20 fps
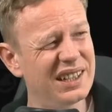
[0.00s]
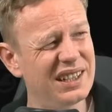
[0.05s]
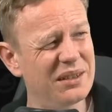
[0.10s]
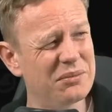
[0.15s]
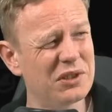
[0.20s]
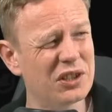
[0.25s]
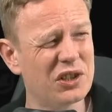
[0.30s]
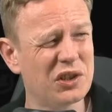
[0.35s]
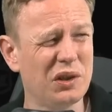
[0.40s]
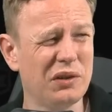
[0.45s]
I'm
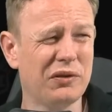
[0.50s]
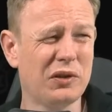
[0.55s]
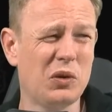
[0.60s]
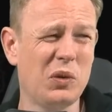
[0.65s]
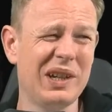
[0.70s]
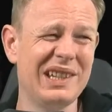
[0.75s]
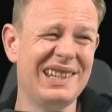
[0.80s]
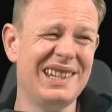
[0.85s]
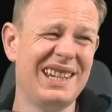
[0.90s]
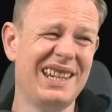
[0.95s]
not sure if
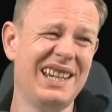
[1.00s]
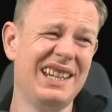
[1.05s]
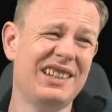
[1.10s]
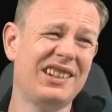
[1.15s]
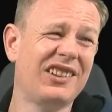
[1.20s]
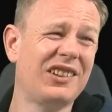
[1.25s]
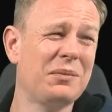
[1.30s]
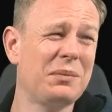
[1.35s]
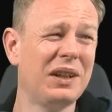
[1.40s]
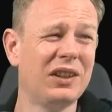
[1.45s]
Queen D8
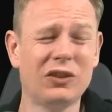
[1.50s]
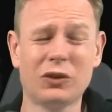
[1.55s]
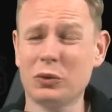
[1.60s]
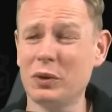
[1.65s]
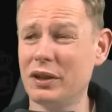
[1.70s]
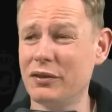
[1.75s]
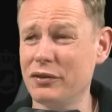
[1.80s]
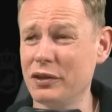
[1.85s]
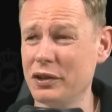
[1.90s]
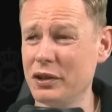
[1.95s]
is the best
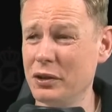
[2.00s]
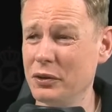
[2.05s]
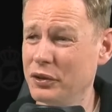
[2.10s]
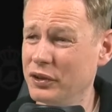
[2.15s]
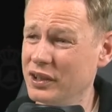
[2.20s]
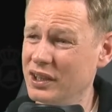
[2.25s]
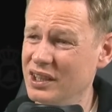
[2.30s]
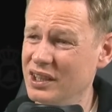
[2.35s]
square for those.